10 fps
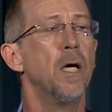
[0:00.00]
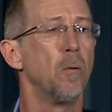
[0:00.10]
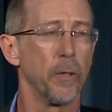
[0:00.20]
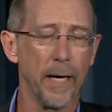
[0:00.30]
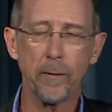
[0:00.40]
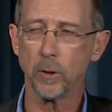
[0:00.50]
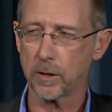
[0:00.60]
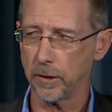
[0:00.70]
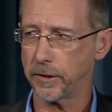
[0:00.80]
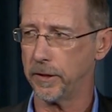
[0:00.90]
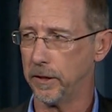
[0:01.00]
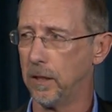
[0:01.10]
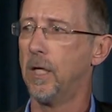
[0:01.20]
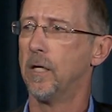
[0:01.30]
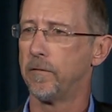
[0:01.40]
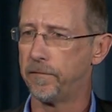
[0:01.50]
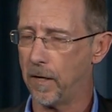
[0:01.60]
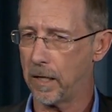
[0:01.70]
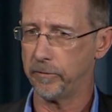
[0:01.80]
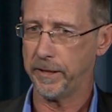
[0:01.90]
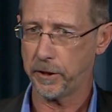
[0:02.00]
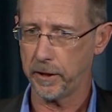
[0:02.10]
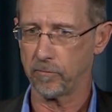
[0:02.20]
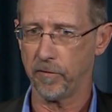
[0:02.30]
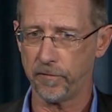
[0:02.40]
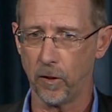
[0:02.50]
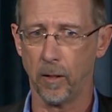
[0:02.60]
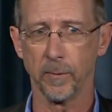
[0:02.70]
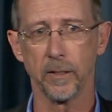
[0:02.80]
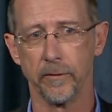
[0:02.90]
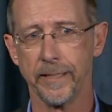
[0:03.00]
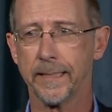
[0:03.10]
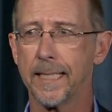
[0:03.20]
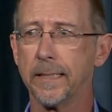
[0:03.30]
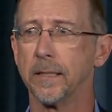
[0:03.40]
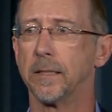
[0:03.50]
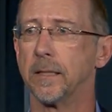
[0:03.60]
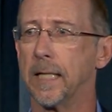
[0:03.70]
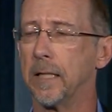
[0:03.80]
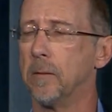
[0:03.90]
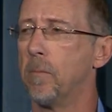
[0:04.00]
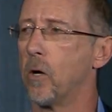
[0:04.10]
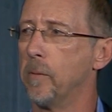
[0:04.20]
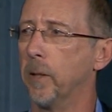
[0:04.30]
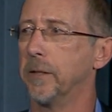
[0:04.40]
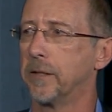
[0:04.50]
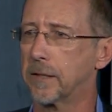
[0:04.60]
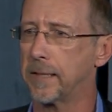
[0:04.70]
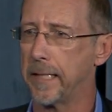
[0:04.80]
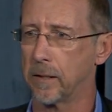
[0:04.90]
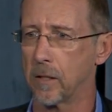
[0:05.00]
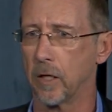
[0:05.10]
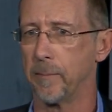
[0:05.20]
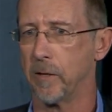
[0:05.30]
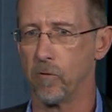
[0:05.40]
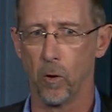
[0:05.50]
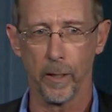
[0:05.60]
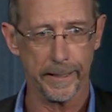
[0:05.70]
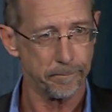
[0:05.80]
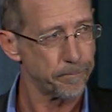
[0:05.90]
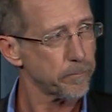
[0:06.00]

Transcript: what I would consider far-reaching reforms that are intended to get the moribund state economy rolling.